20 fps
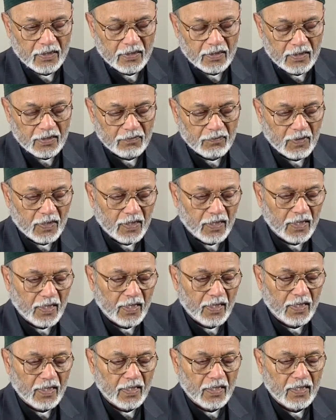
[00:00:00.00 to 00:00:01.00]

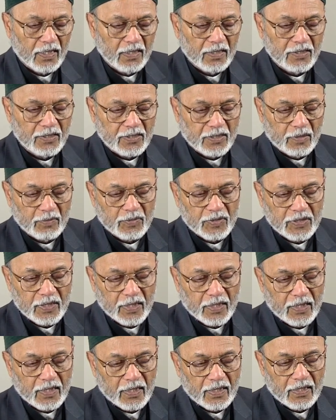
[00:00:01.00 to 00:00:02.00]
Diwan-e
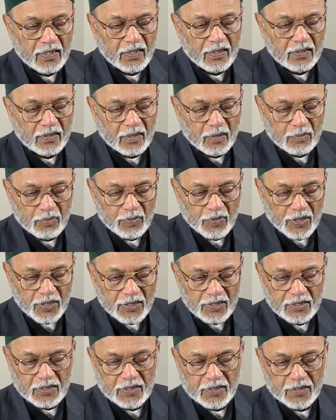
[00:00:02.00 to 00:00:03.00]
Shams-e
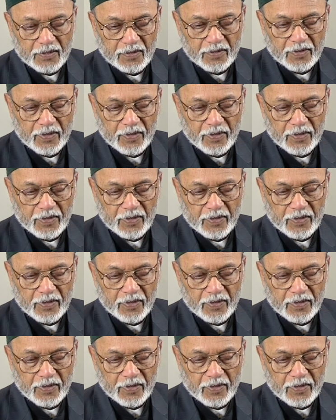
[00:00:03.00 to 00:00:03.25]
Tabrizi,